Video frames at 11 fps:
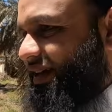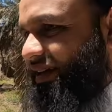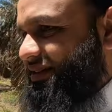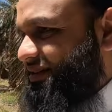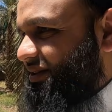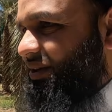
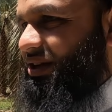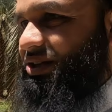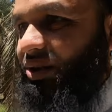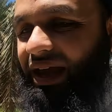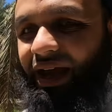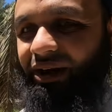and you know he
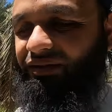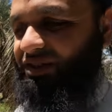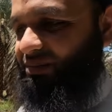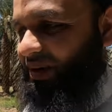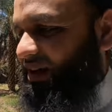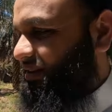took care of
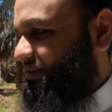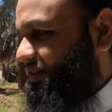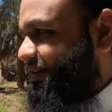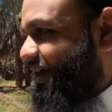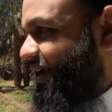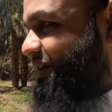this place
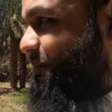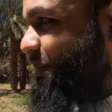and